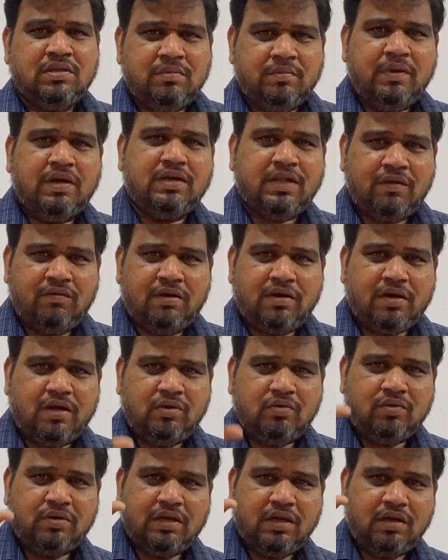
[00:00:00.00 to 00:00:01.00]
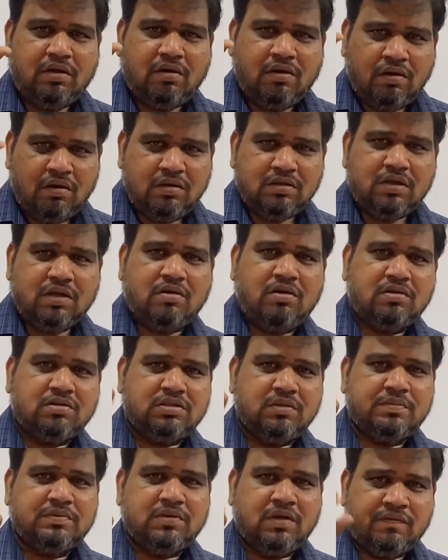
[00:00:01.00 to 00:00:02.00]
But I will try to take all the
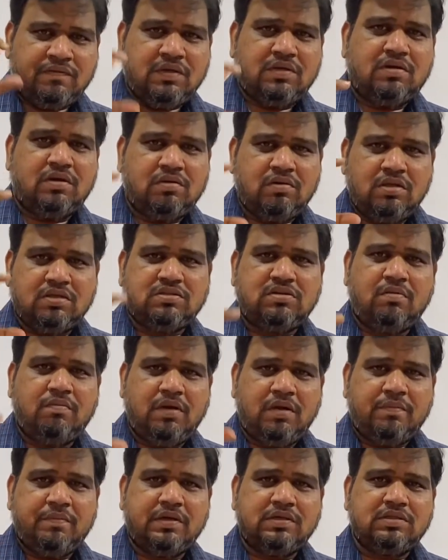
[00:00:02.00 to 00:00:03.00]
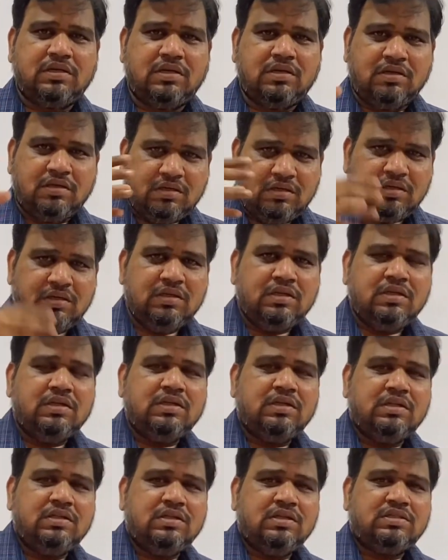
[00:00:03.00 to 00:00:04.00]
concepts of that regulation of blood pressure
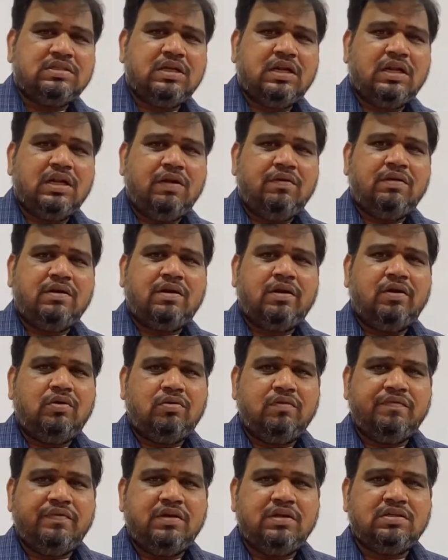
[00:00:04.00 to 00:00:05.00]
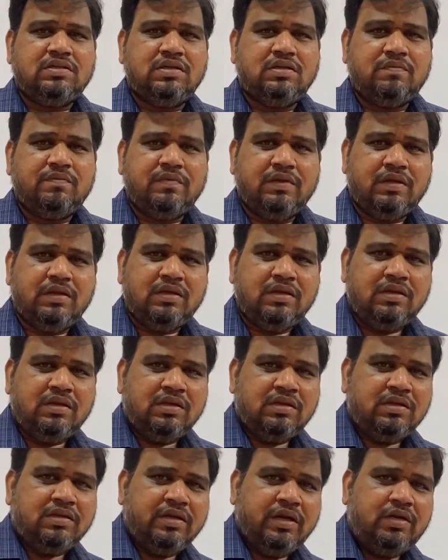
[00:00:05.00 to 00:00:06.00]
in this channel. I will try to finish it by
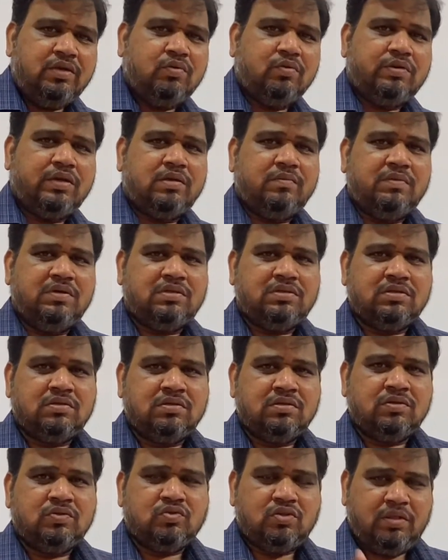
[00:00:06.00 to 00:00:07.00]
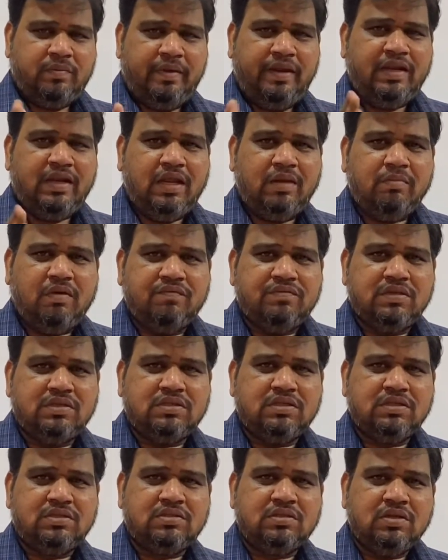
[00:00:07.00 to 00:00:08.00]
8 to 10 minutes. So the main aim of this
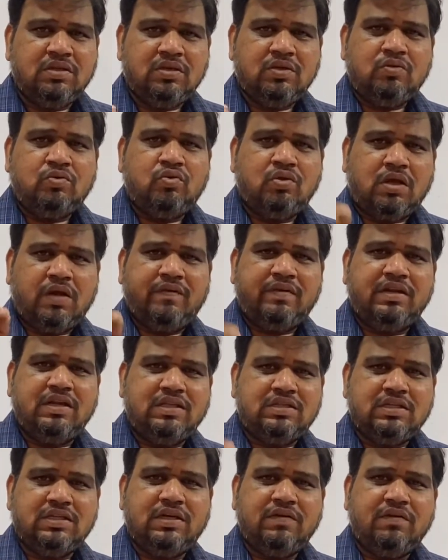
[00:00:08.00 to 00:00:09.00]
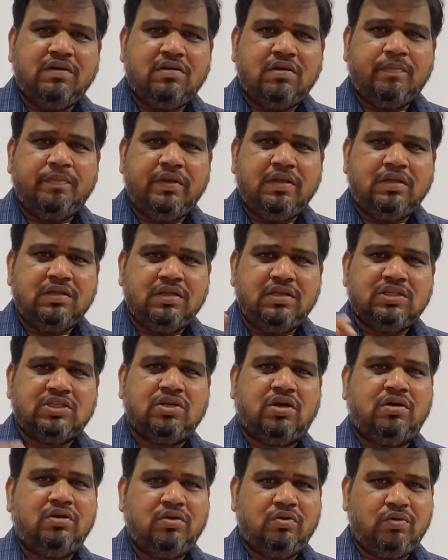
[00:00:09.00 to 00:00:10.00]
is to cover each and every topic in
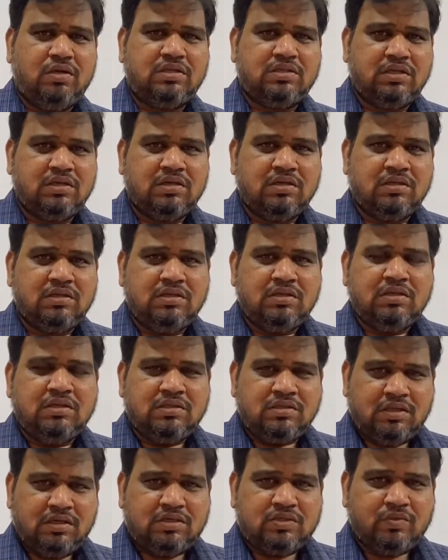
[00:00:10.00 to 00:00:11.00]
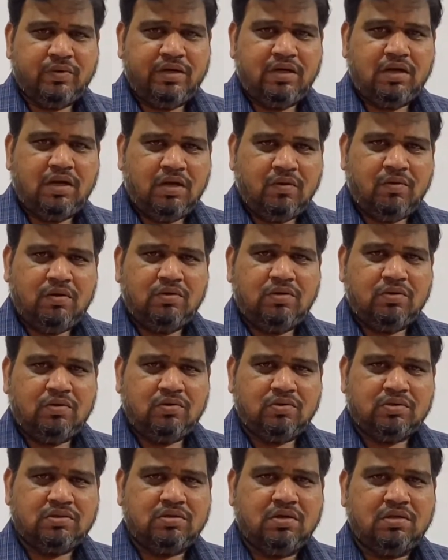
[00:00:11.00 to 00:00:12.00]
short duration. That's why I wanted
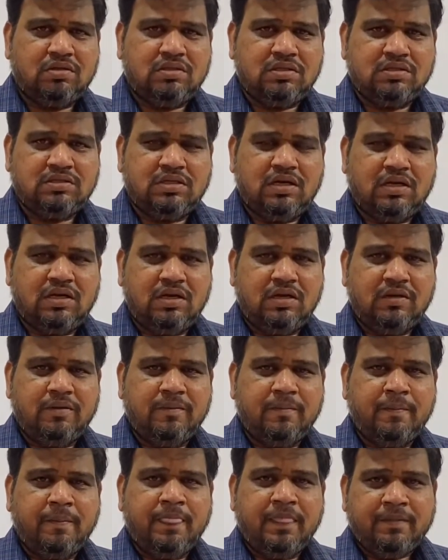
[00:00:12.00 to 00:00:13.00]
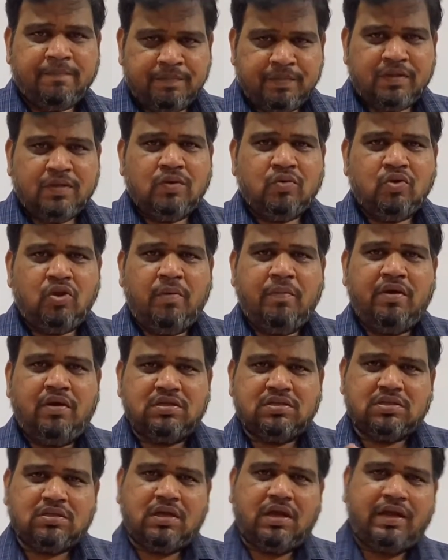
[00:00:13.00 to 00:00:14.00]
to start this channel. You may
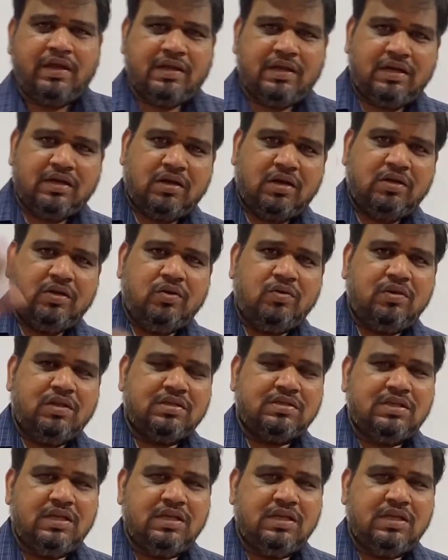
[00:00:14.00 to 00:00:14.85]
ask, I can continue the